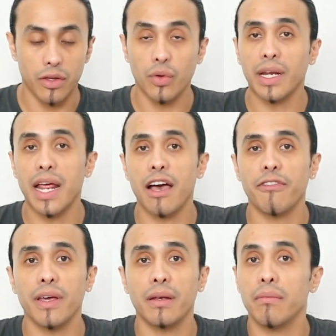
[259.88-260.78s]
you can
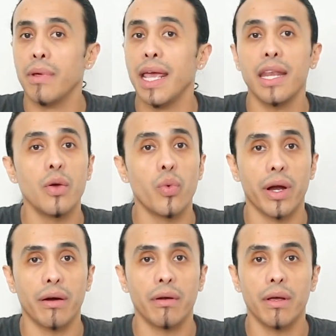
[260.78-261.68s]
have it
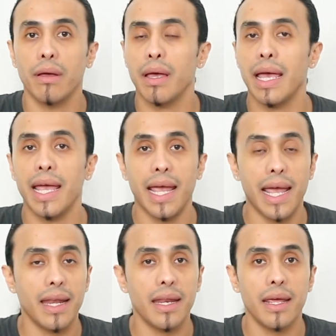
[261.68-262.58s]
anywhere,
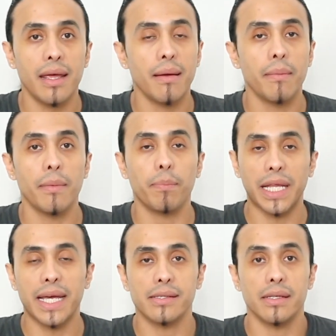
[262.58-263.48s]
any
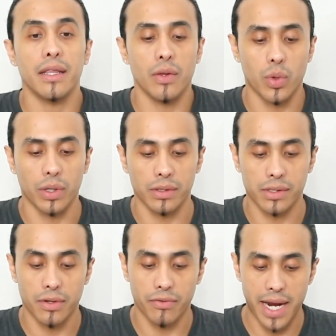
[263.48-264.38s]
place in the
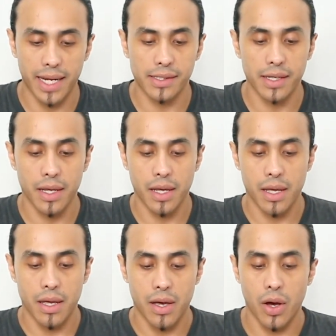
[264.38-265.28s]
world, right?
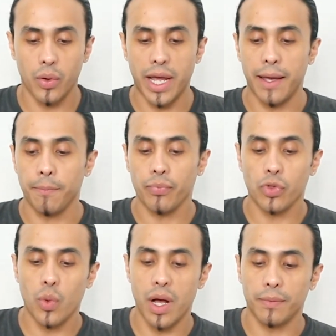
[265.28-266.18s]
Okay,
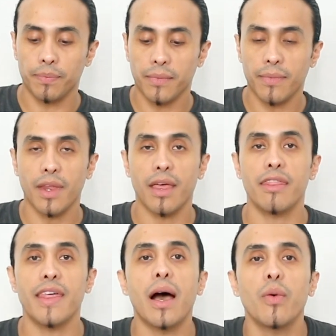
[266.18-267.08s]
well,
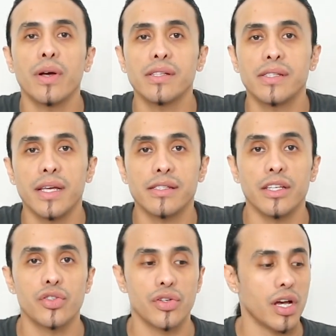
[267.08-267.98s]
that was
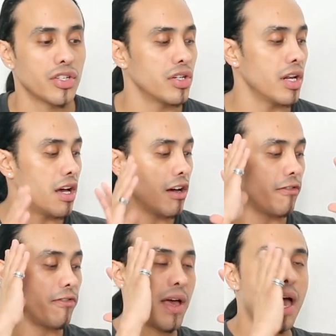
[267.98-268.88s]
this introduction
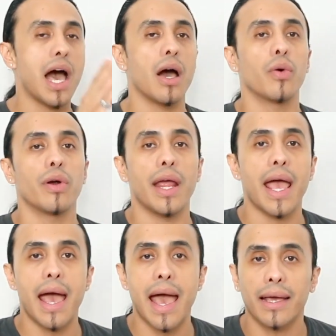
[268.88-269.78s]
of our
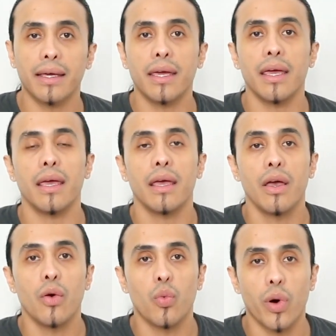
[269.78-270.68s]
ANNKE
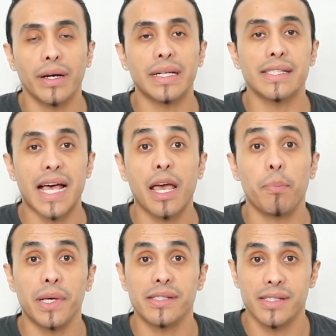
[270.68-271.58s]
wireless
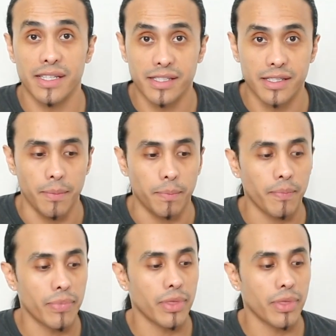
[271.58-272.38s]
IP system.